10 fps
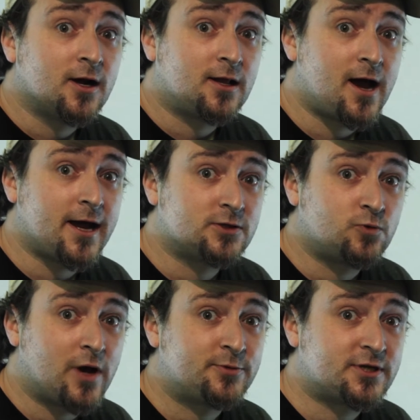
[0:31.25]
client's
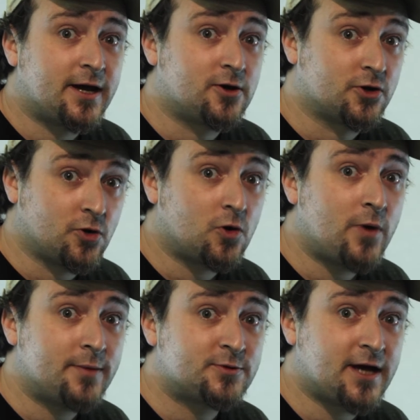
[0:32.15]
website or your
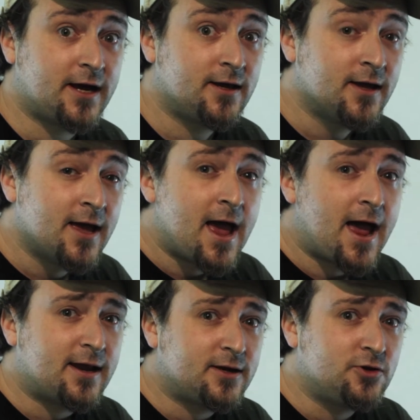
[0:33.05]
website,
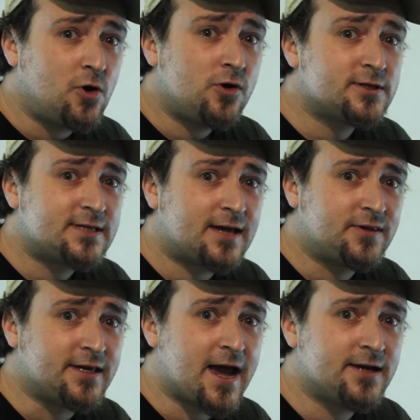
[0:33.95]
you notice at
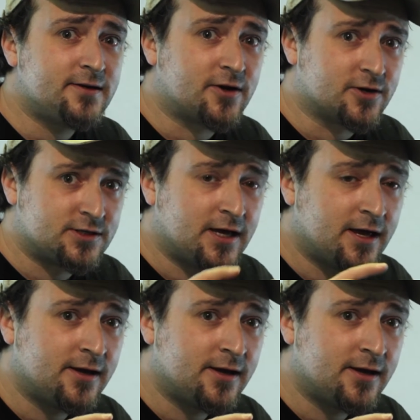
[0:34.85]
the end there's